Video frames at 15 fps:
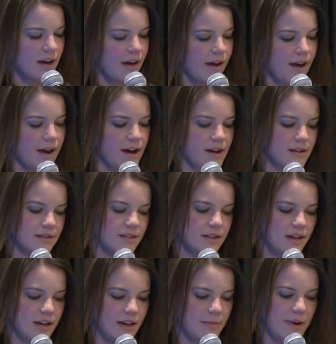has
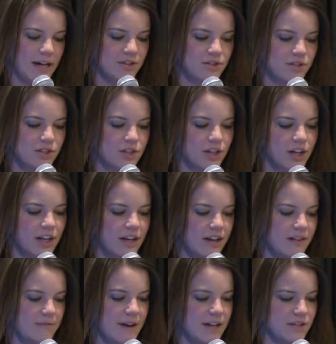a bachelor's degree
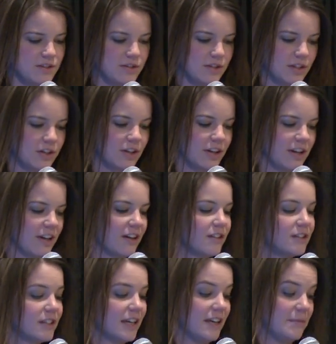and master's degree
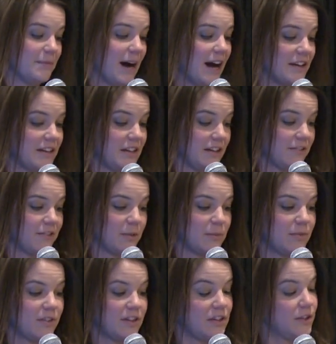in botany
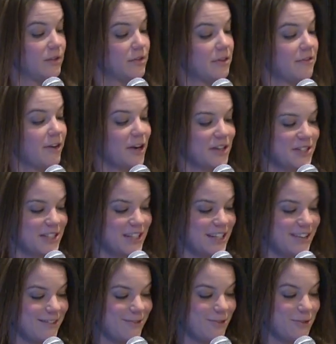from the
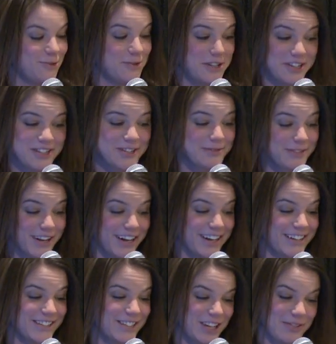University of
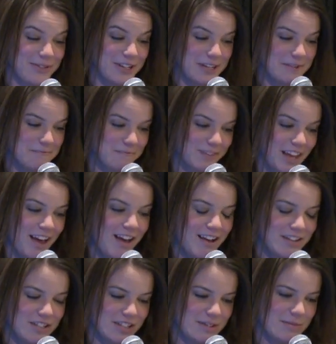Würzburg, Germany.
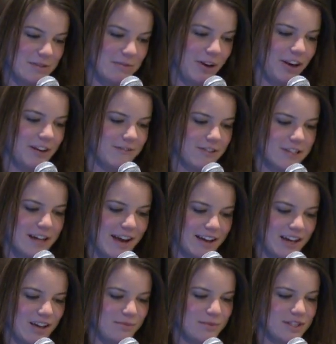She's been working for
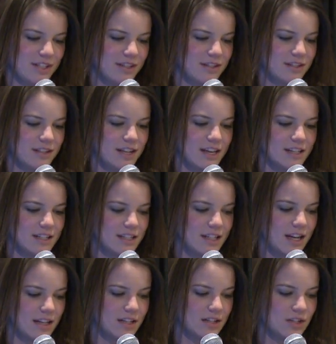DATCAP since
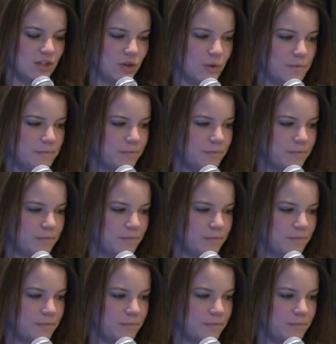1992.